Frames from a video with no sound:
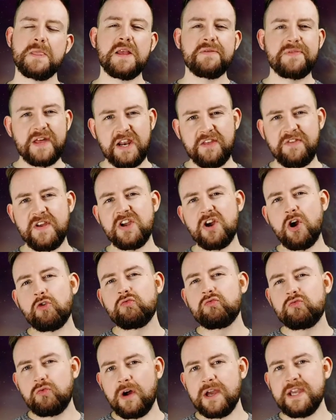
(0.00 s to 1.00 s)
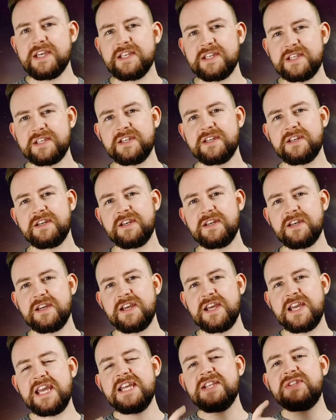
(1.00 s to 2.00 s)
that I think are right.
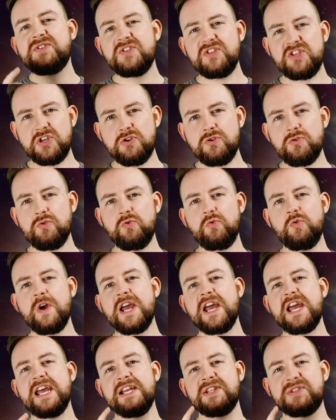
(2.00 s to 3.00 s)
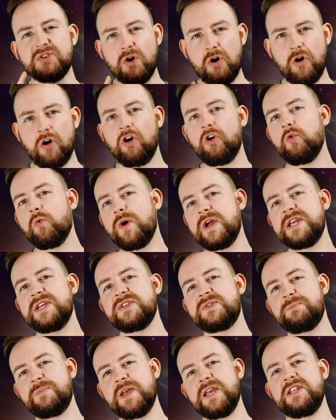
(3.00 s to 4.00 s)
It's you, it's
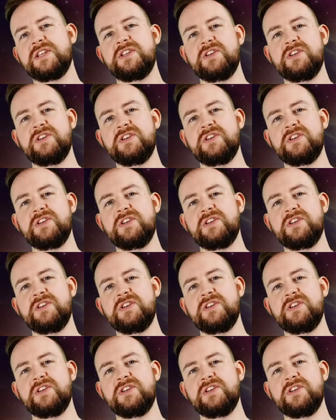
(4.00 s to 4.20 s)
always been